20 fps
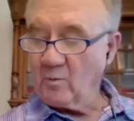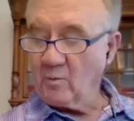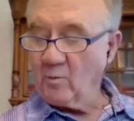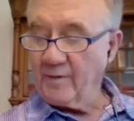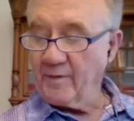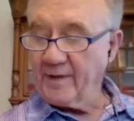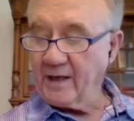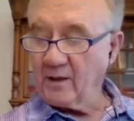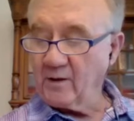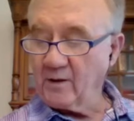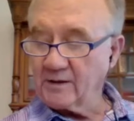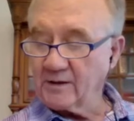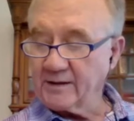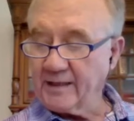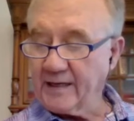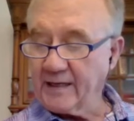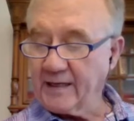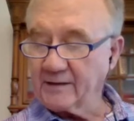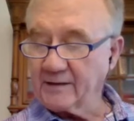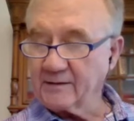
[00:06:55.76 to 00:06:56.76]
When they looked
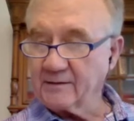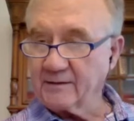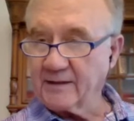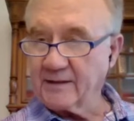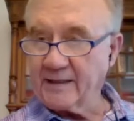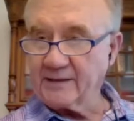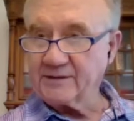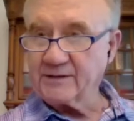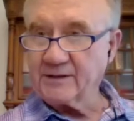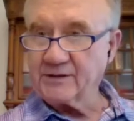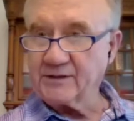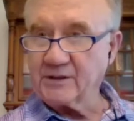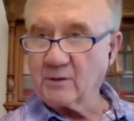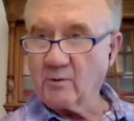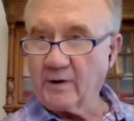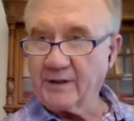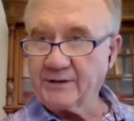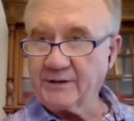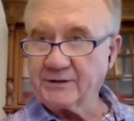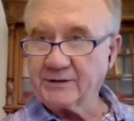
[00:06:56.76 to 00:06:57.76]
at that
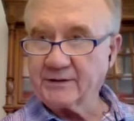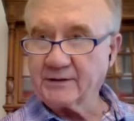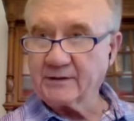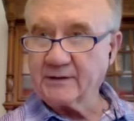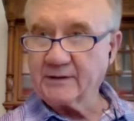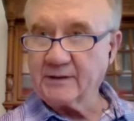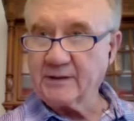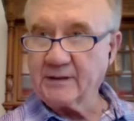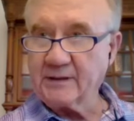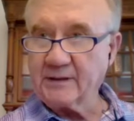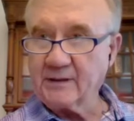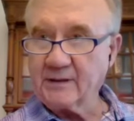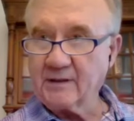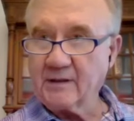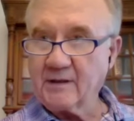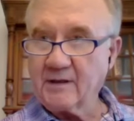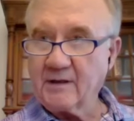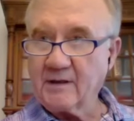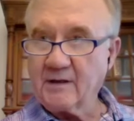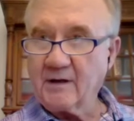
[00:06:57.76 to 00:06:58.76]
situation,
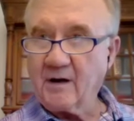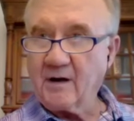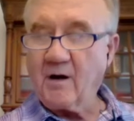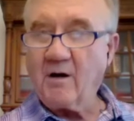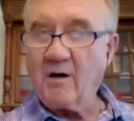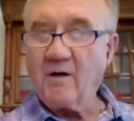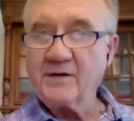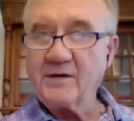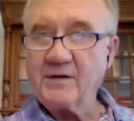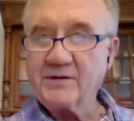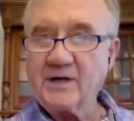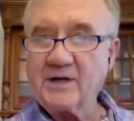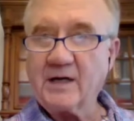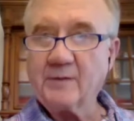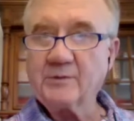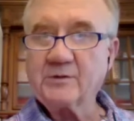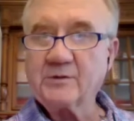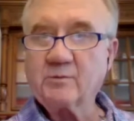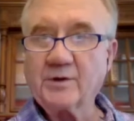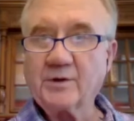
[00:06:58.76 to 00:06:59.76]
all the
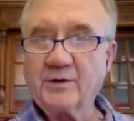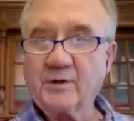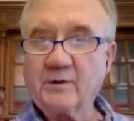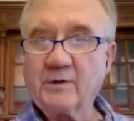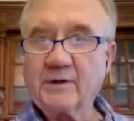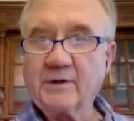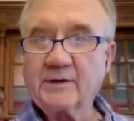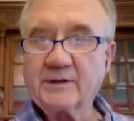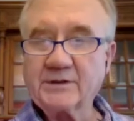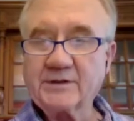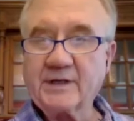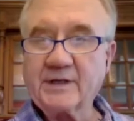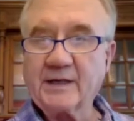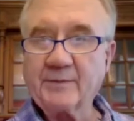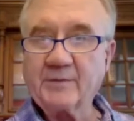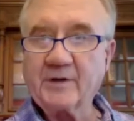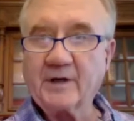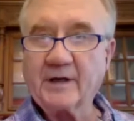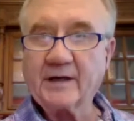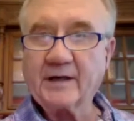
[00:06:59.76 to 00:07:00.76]
subs were doing the
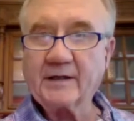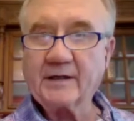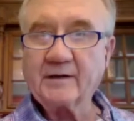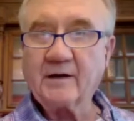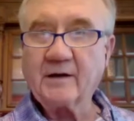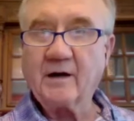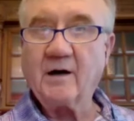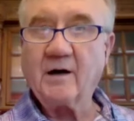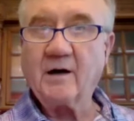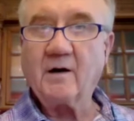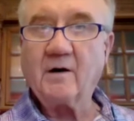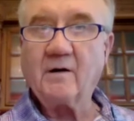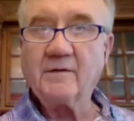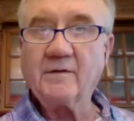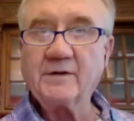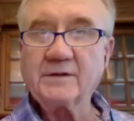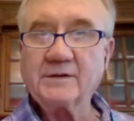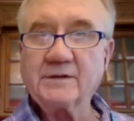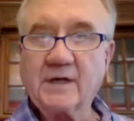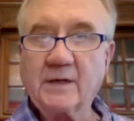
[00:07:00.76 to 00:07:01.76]
same thing. All
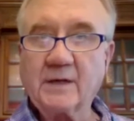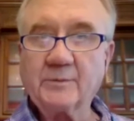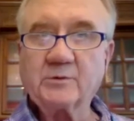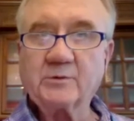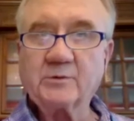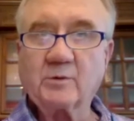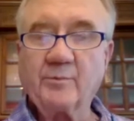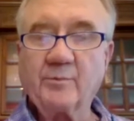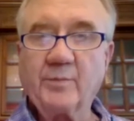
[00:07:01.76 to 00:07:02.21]
the subs were